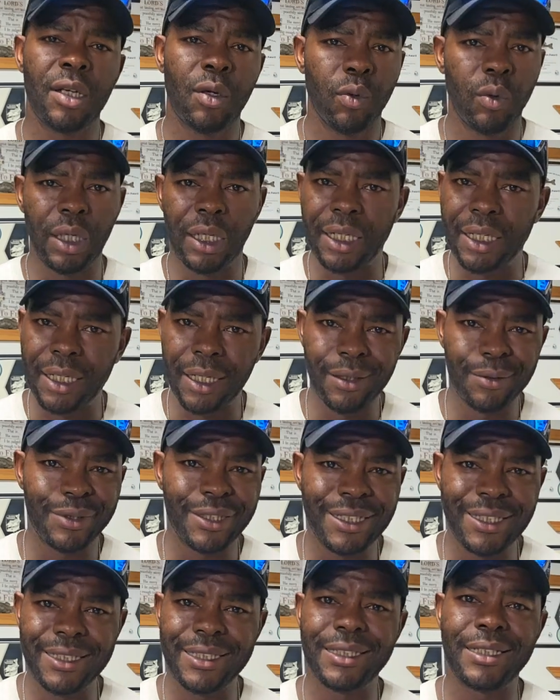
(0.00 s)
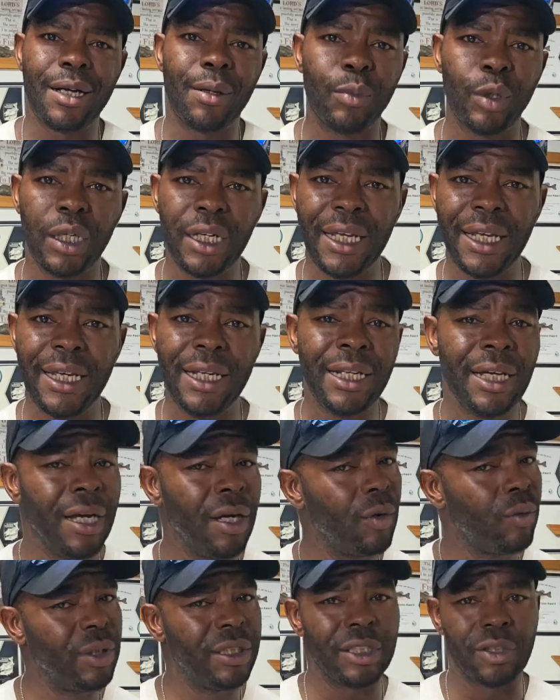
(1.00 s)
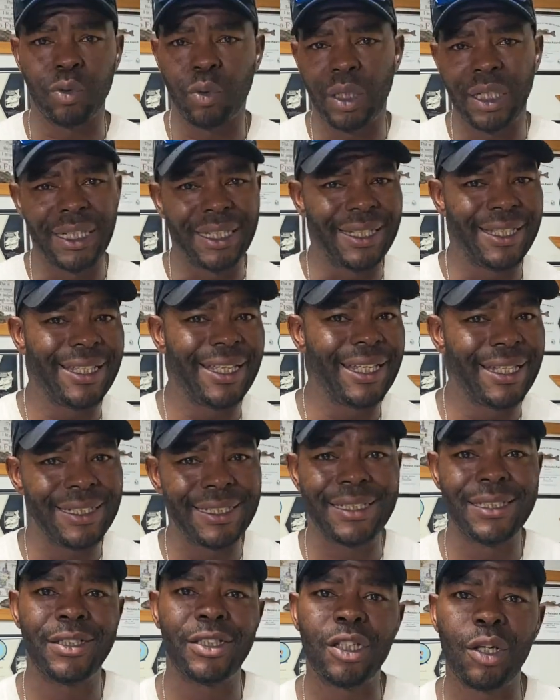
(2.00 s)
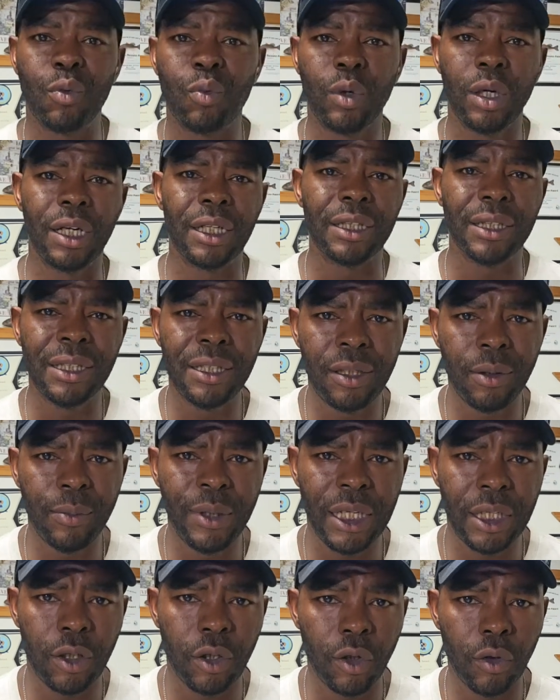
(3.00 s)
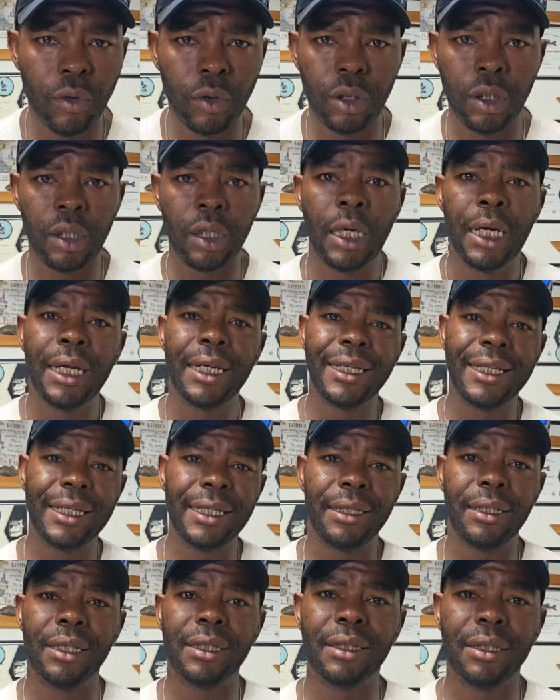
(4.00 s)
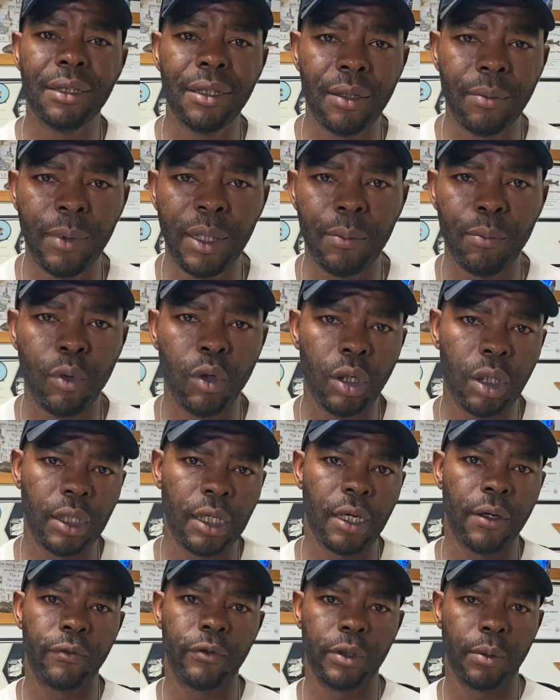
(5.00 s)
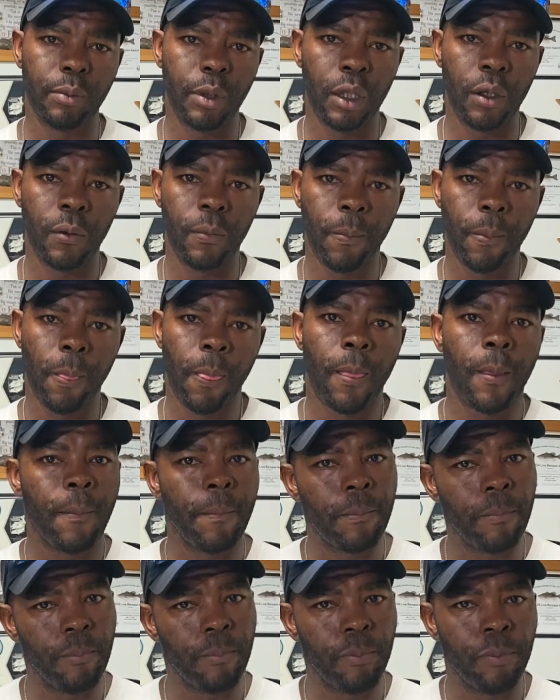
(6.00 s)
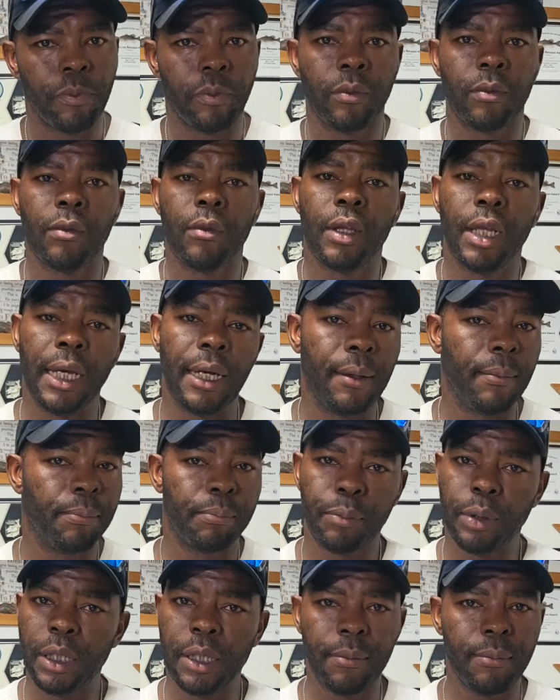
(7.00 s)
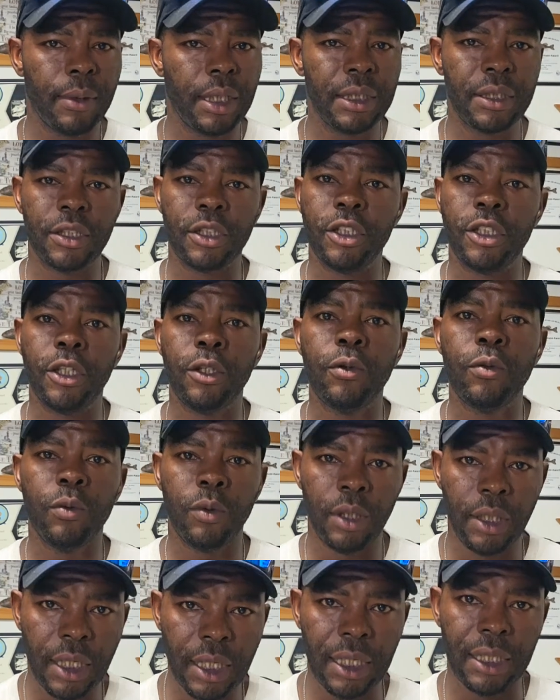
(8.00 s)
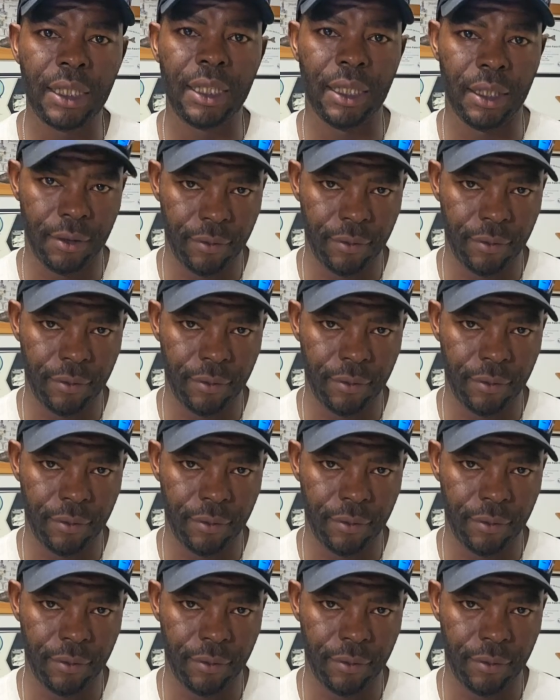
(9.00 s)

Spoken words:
When it comes to this summer heat, we just want to get somewhere a little bit cooler, get a little bit more comfortable, and pretty much do nothing.